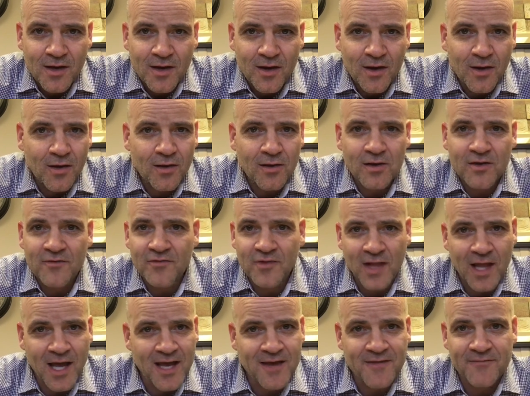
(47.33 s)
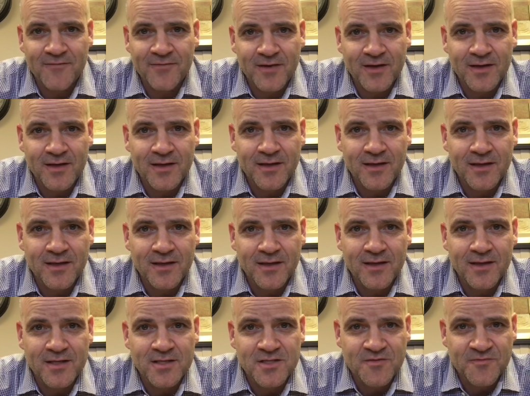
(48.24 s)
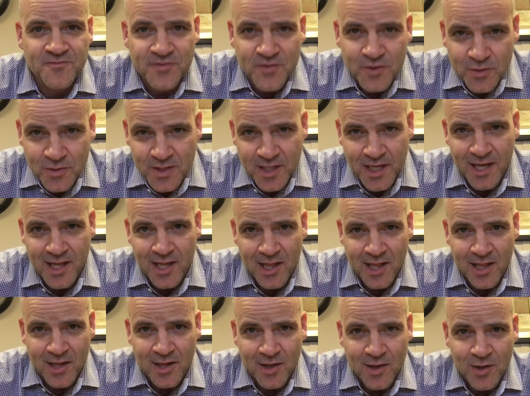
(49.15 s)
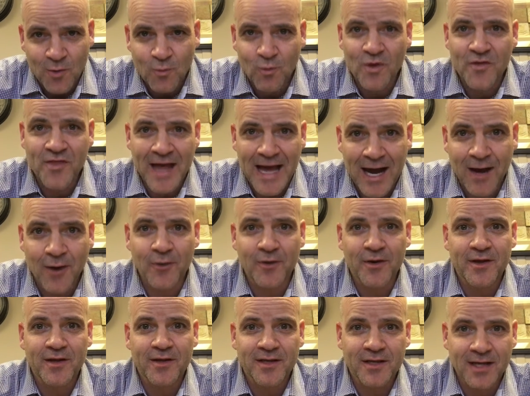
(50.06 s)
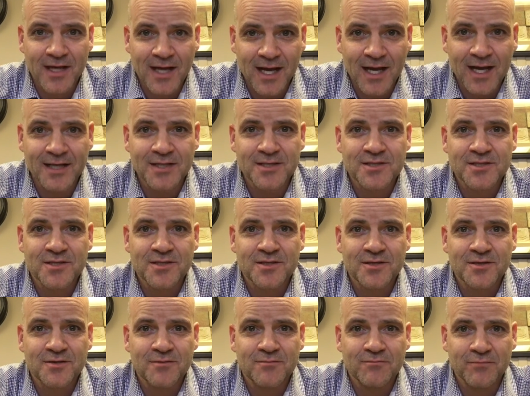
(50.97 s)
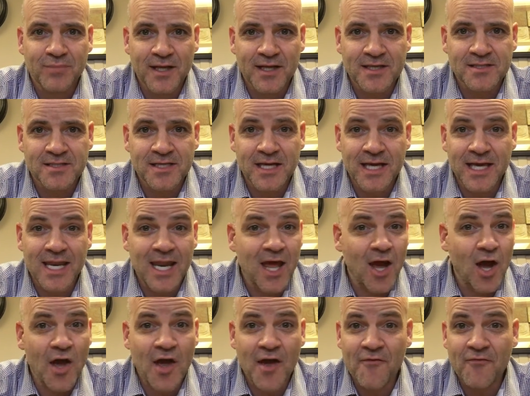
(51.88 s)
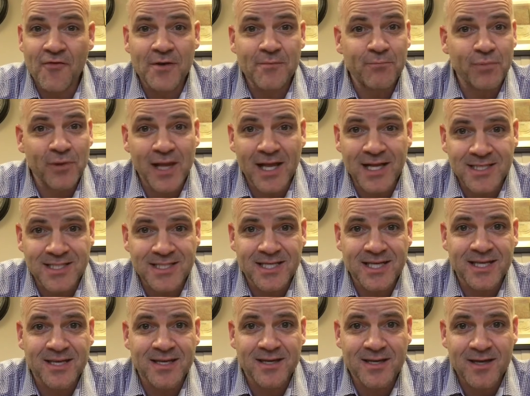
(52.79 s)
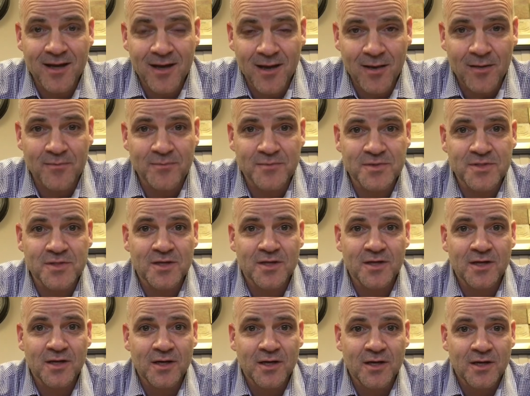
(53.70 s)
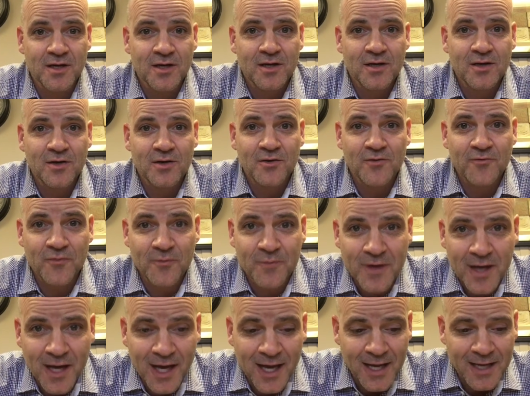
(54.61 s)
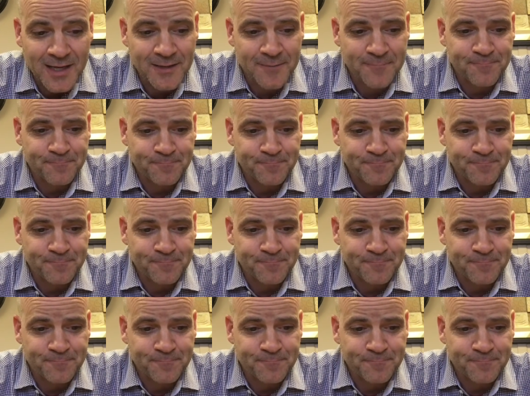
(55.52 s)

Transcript: All of life is futile without God's blessing, and every blessing comes from God.